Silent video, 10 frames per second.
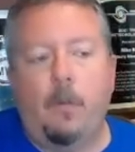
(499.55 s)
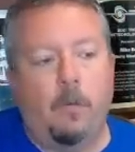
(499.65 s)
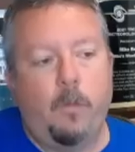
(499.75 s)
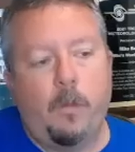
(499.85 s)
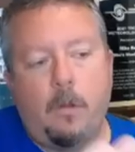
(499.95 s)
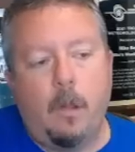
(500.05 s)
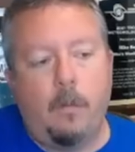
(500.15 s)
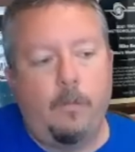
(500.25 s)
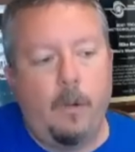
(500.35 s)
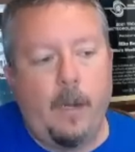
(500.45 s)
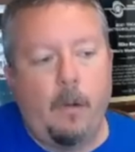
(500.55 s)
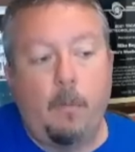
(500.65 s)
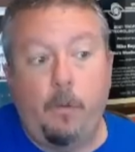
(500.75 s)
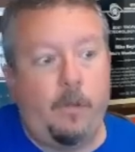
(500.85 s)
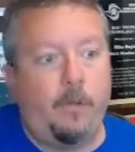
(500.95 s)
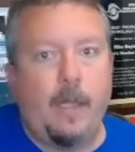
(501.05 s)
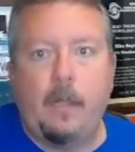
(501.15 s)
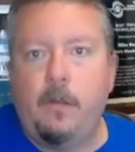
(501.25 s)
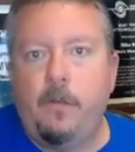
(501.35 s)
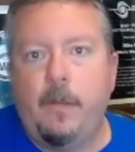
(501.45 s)
almost what they're calling for now, almost
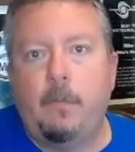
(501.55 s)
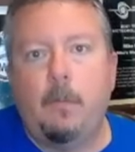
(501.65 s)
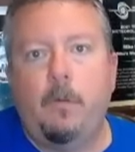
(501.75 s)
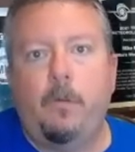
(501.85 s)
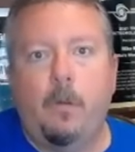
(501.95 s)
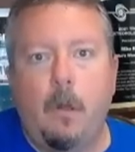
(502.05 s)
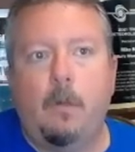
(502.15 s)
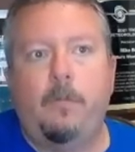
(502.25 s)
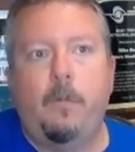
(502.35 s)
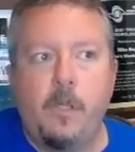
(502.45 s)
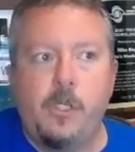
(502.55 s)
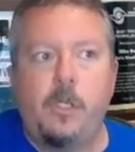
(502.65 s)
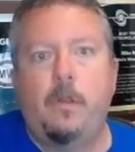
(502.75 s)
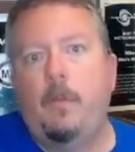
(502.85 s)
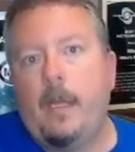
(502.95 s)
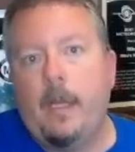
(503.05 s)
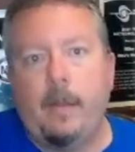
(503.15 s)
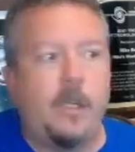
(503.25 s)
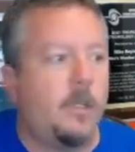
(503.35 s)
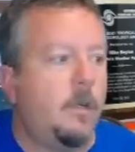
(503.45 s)
exactly the same numbers they're calling for this year that we had
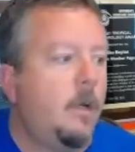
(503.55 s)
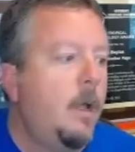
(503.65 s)
last year.